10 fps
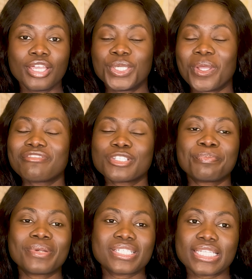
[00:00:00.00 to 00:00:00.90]
you have to
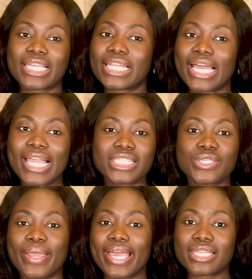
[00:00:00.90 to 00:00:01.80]
personalize
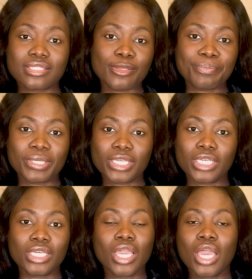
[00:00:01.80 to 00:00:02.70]
your SOP,
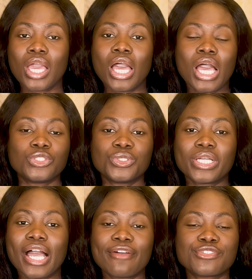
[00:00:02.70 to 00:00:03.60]
you
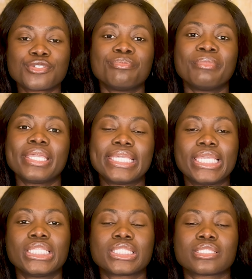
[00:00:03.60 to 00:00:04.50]
have to make
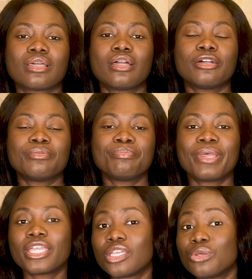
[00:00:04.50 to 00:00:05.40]
it
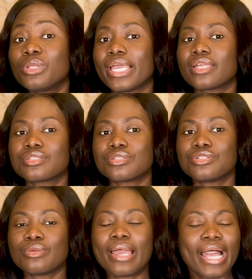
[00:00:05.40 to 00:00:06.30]
peculiar to
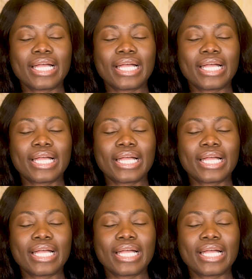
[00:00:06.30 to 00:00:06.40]
you.